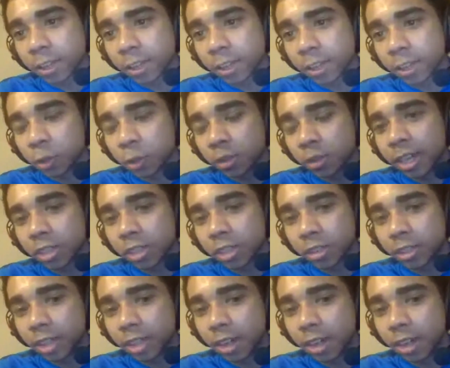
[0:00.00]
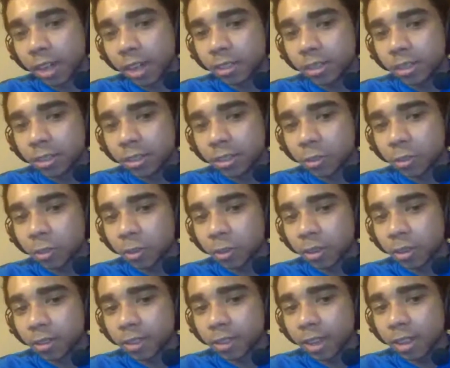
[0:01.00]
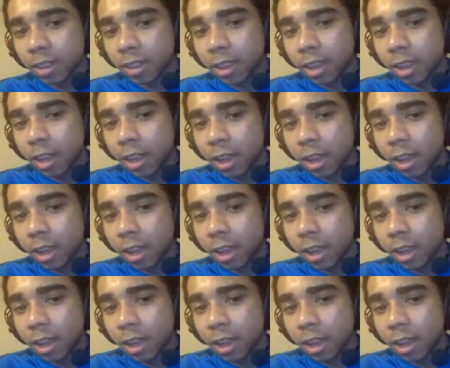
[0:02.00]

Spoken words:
certainly naturally talented to a certain extent,